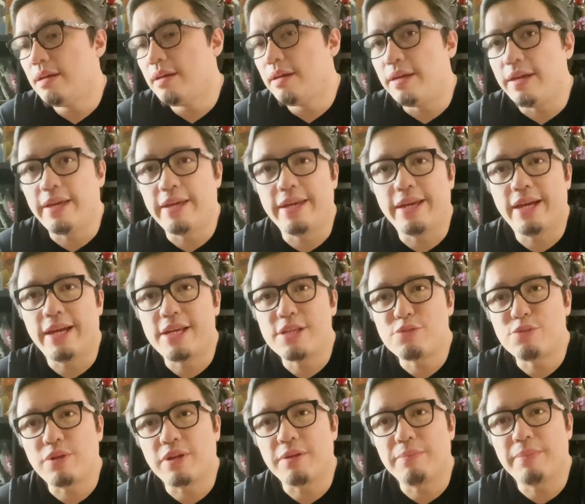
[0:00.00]
Hey guys,
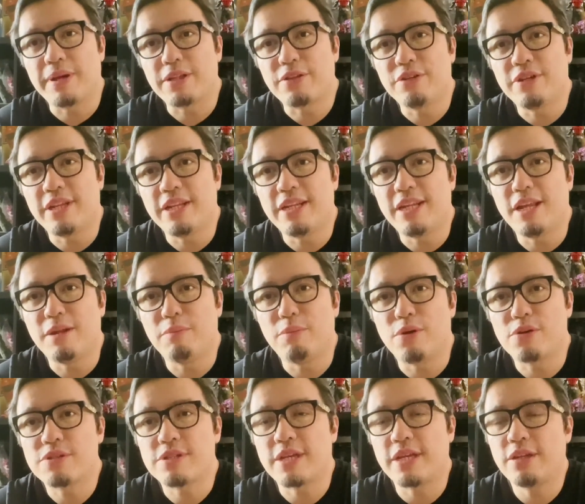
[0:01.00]
welcome back to another
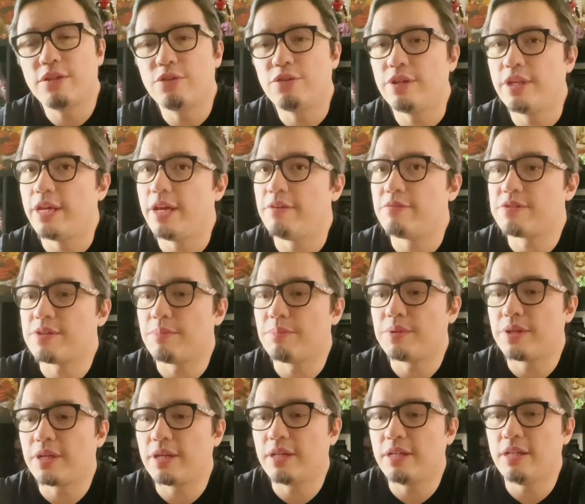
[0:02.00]
unboxing. Today I have
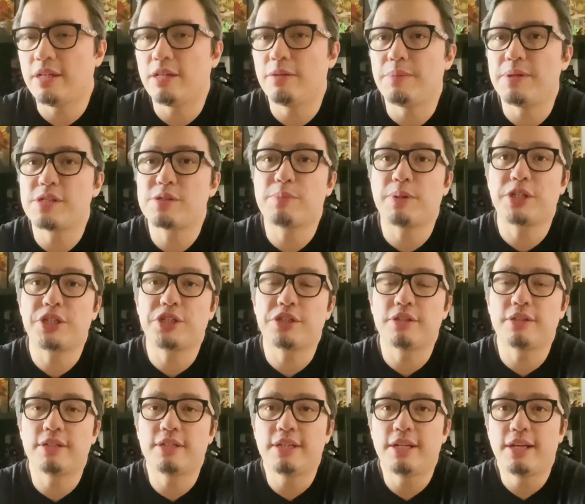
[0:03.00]
something a little bit
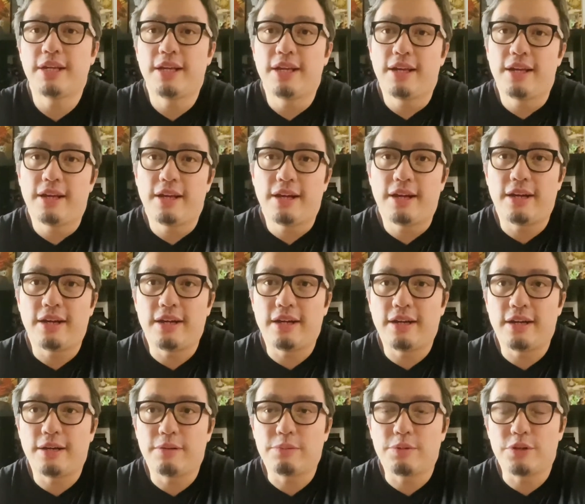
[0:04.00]
special.
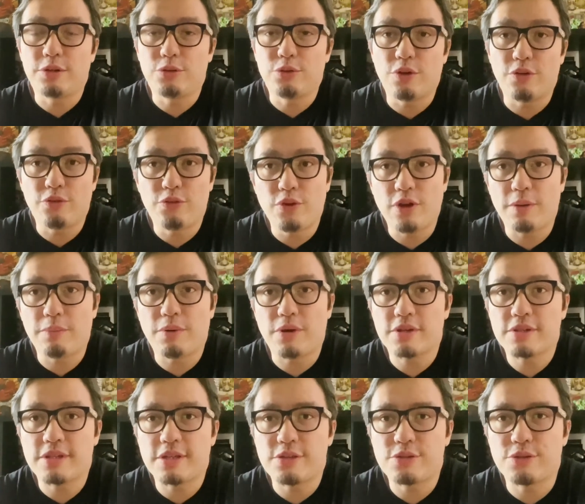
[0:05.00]
I'm going to do a few
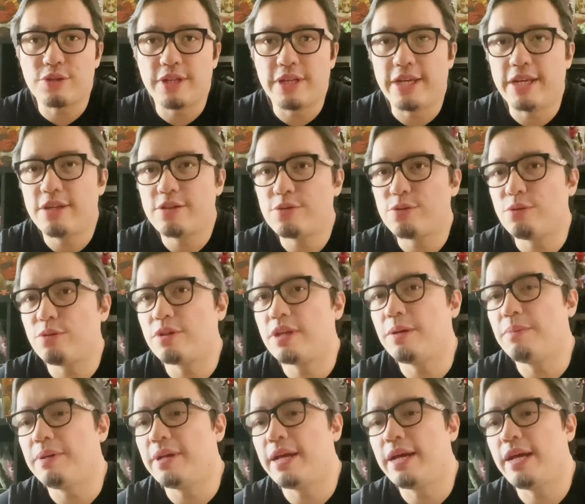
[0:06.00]
unboxings today, so keep
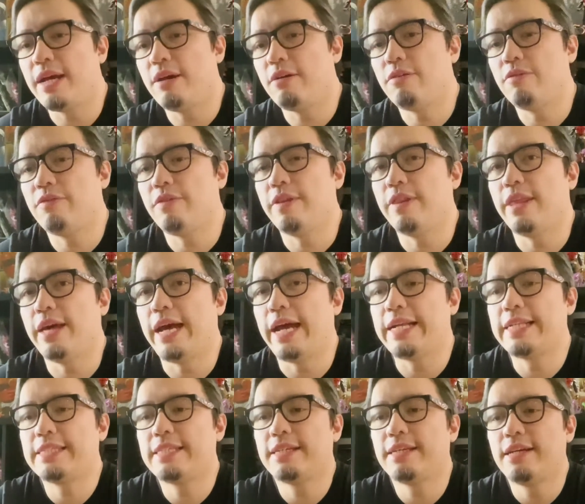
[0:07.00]
an eye out for
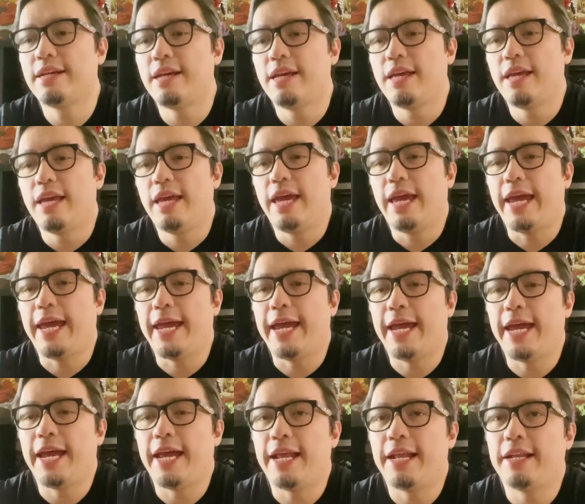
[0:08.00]
that.
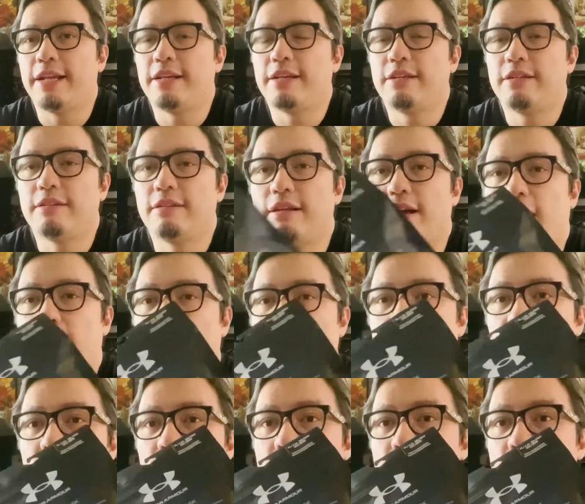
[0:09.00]
And I
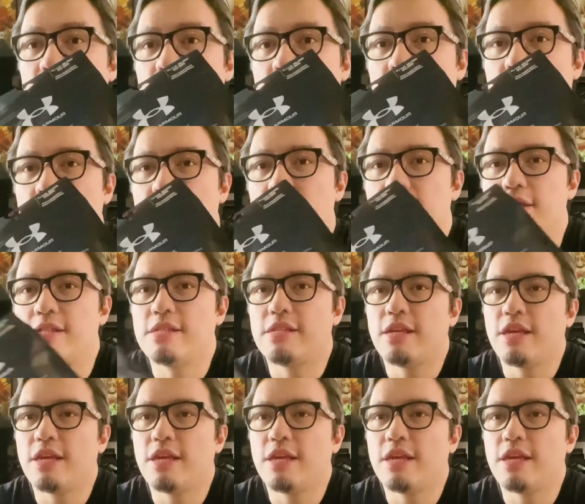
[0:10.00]
got these.